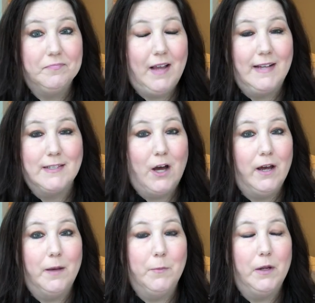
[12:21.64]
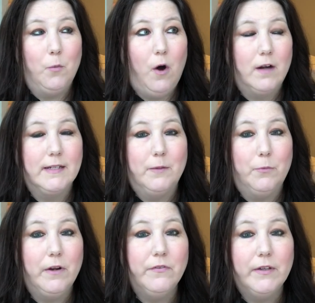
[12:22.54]
I saw him when he walked in
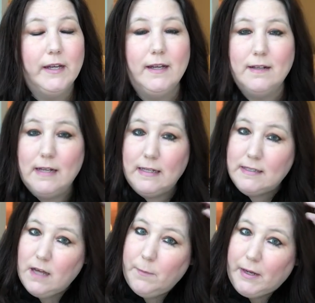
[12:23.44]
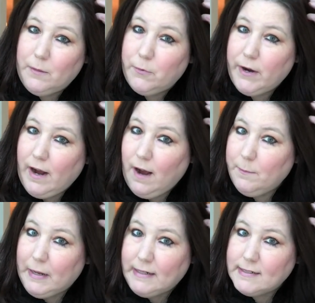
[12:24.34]
briefly and saw me in
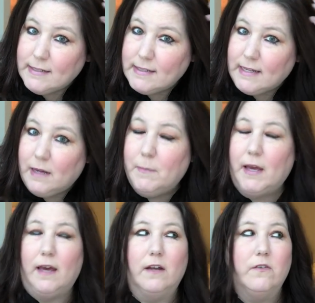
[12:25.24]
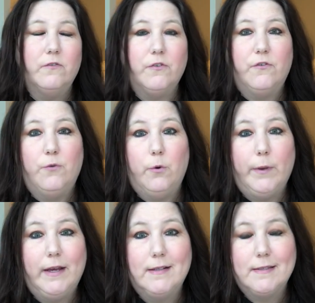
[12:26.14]
pre-op, and didn't see him again for 4
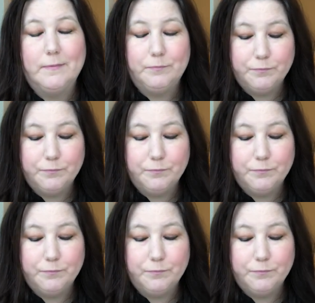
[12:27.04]
weeks.